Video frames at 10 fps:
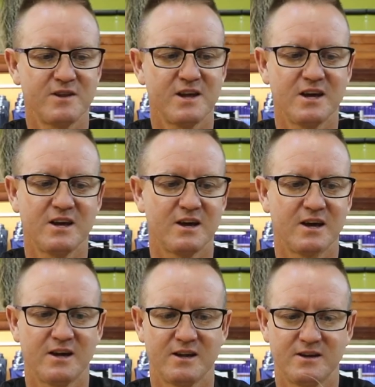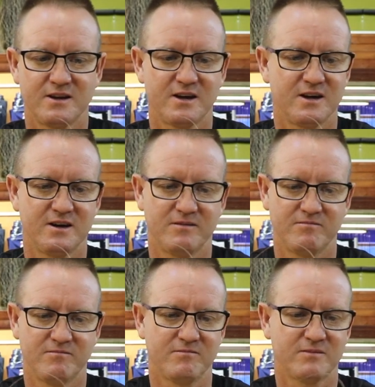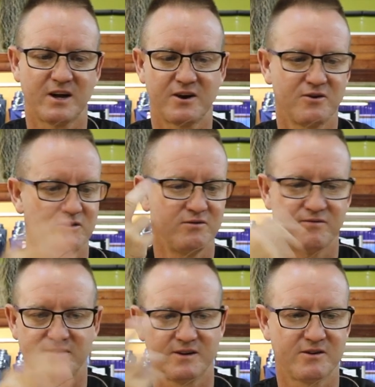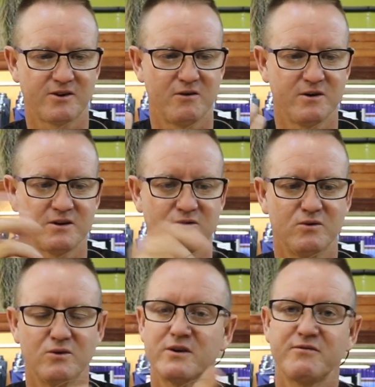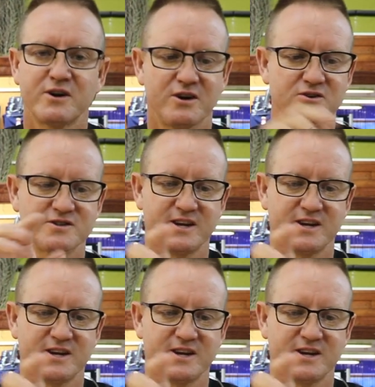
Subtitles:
there and cut it off and throw it, or if you're going to use a